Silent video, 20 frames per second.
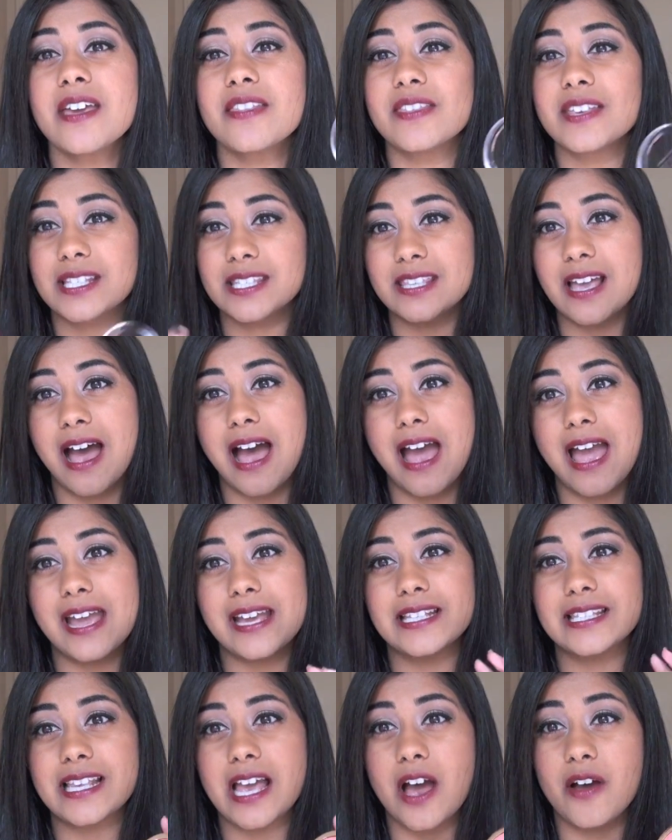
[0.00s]
the
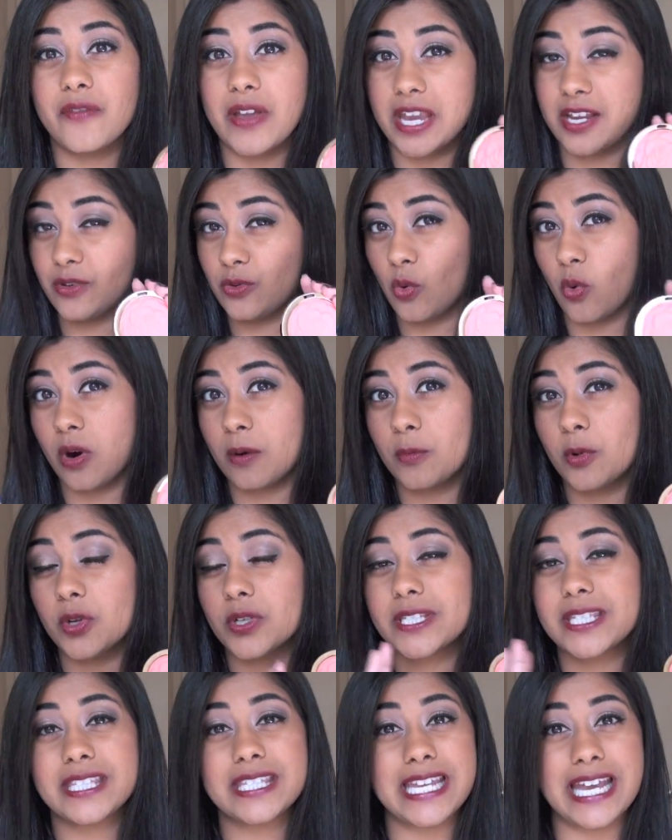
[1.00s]
size of a
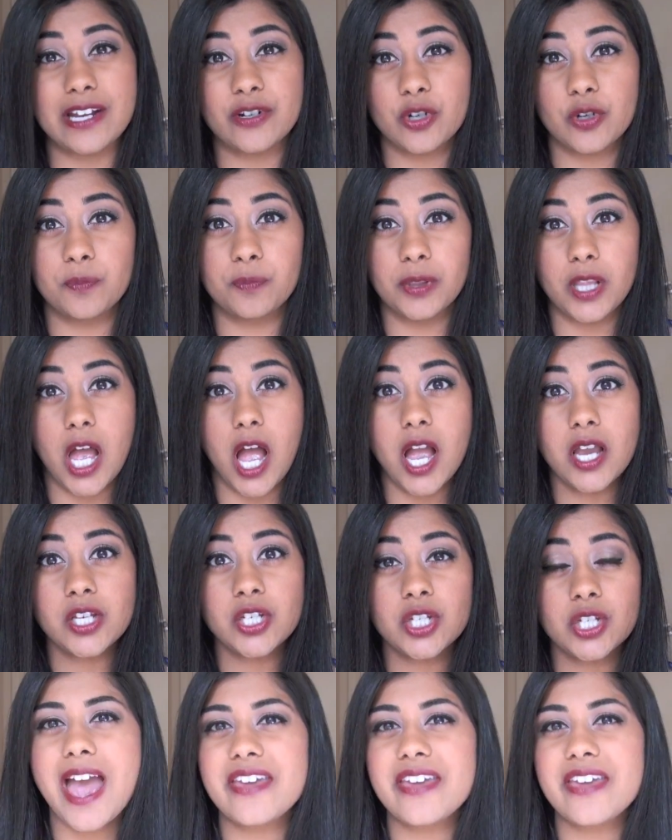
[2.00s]
normal standard blush.